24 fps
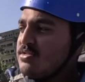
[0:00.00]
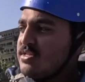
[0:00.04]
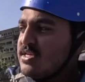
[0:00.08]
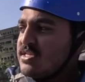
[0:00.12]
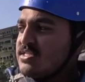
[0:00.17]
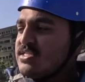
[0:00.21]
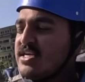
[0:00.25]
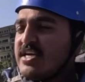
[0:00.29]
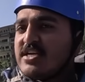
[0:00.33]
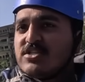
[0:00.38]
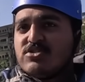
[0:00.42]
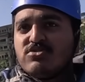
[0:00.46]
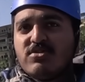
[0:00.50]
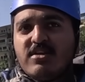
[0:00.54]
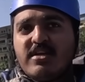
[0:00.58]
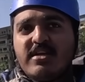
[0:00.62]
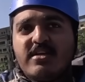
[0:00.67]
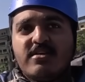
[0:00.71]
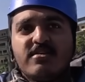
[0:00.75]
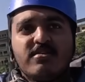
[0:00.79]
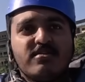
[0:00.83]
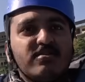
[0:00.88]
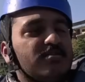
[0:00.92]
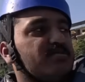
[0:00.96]
So that's actually
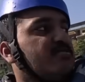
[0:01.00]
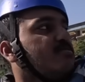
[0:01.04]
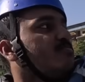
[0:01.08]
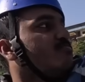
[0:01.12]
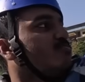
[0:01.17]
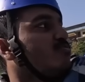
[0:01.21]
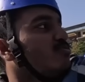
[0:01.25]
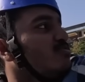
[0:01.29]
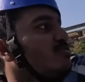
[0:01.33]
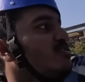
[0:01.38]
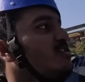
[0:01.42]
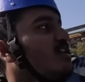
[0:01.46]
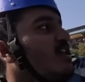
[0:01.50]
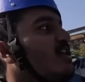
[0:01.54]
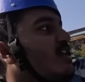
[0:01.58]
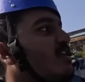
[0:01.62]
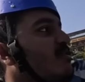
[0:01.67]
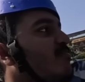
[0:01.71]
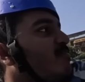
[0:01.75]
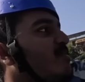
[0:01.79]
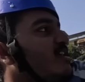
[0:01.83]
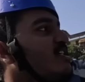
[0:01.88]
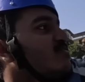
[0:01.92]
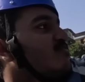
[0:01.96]
the most
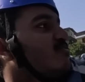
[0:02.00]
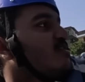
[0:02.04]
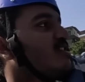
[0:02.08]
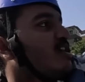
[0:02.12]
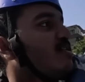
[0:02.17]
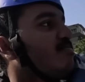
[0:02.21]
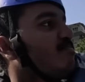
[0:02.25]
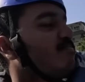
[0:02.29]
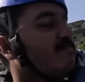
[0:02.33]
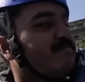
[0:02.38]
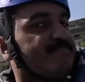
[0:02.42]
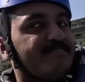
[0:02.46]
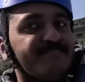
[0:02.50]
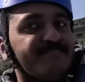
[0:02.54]
sacred place for them.